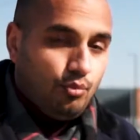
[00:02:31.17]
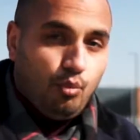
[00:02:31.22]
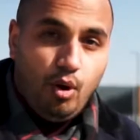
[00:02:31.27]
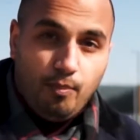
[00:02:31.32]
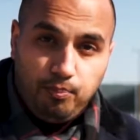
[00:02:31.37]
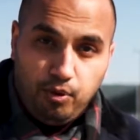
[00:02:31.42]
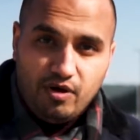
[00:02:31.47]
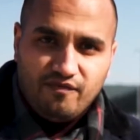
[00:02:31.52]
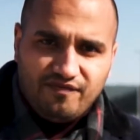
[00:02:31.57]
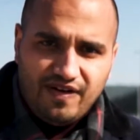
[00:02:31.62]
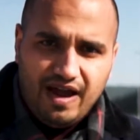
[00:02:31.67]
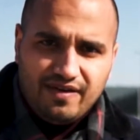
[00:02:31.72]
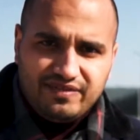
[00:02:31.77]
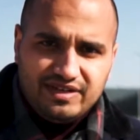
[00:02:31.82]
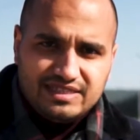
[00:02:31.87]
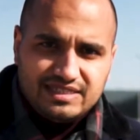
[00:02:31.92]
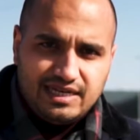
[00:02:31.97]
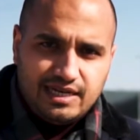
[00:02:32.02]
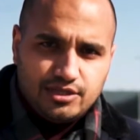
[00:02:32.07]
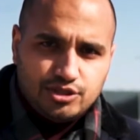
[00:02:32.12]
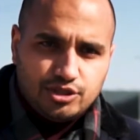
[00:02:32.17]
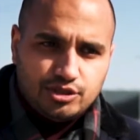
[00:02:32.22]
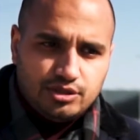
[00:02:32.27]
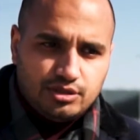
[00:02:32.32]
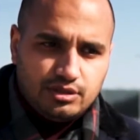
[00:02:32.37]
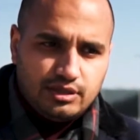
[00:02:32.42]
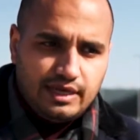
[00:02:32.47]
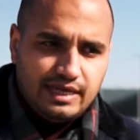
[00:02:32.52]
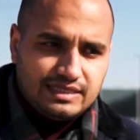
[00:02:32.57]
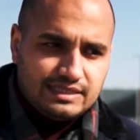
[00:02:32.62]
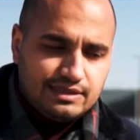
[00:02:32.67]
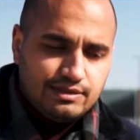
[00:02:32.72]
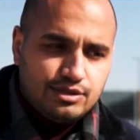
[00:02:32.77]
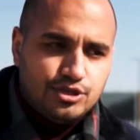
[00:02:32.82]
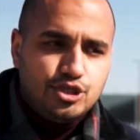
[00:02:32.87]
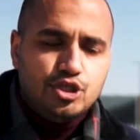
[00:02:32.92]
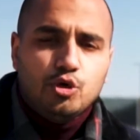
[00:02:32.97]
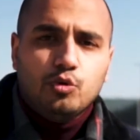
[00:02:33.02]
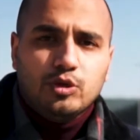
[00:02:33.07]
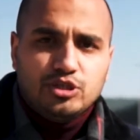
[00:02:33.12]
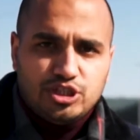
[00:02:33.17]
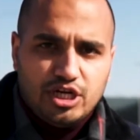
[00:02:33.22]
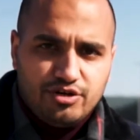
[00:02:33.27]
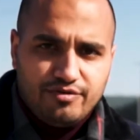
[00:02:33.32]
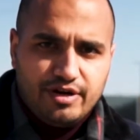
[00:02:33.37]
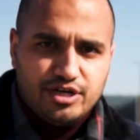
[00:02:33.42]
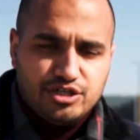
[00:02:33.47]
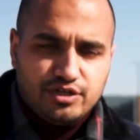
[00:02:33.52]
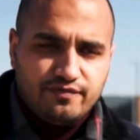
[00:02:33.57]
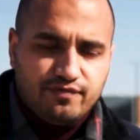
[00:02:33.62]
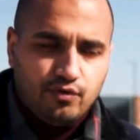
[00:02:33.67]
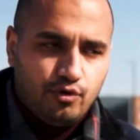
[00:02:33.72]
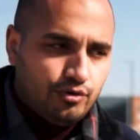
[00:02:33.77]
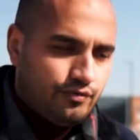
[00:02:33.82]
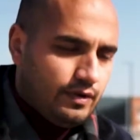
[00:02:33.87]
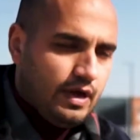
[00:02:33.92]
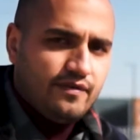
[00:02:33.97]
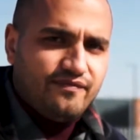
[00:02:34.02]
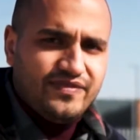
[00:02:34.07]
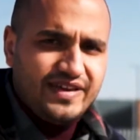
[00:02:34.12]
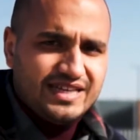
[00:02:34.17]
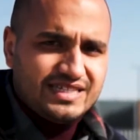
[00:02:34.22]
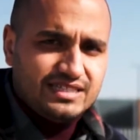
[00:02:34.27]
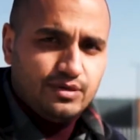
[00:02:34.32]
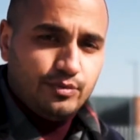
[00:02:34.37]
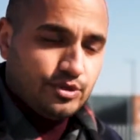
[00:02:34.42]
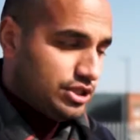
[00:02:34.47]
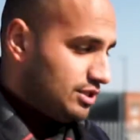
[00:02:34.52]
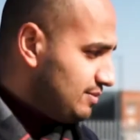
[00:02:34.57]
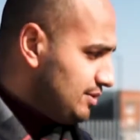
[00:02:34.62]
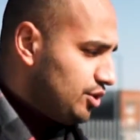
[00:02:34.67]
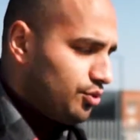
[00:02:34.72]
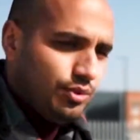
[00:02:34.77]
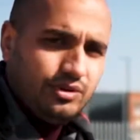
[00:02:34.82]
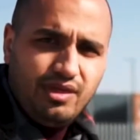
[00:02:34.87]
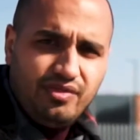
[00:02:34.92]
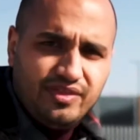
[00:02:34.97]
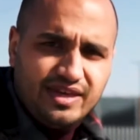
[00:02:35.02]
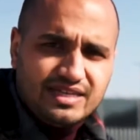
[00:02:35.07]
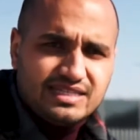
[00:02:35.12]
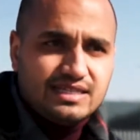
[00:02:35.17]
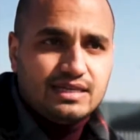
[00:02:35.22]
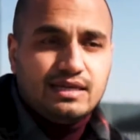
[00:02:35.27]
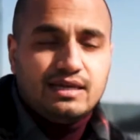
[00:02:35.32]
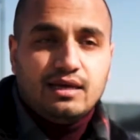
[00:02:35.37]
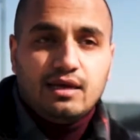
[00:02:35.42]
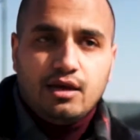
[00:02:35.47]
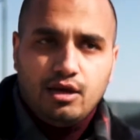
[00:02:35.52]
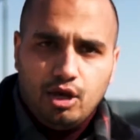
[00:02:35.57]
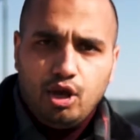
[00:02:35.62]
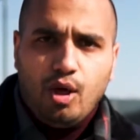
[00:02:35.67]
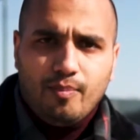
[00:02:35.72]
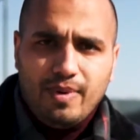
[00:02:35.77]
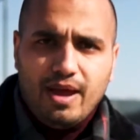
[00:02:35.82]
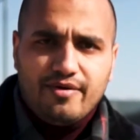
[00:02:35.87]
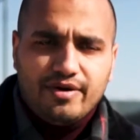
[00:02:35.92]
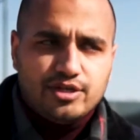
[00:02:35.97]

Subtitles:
1.5 diesel engine is the newer generation Ford Fiesta, which is newer than this. A lot better